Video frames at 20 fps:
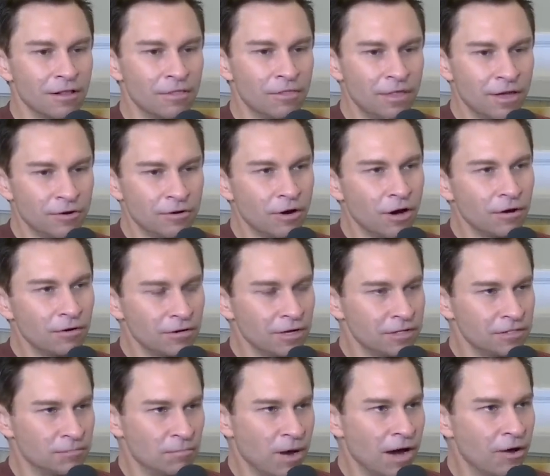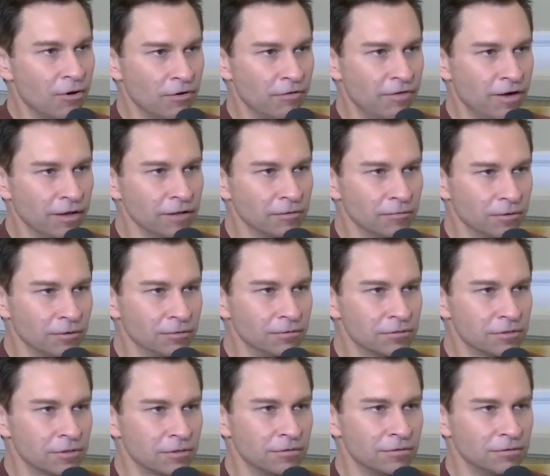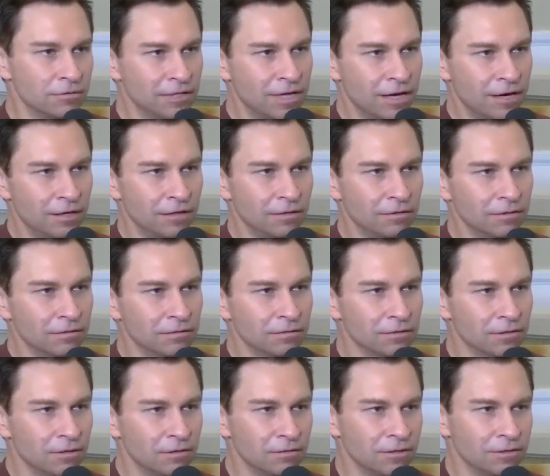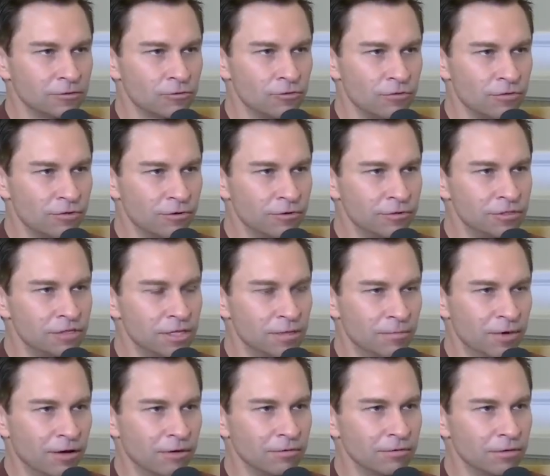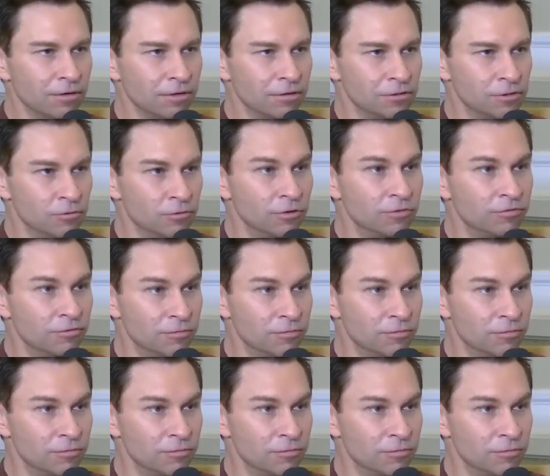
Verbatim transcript: they're not as bioavailable, so you're getting like two-thirds the amount as you would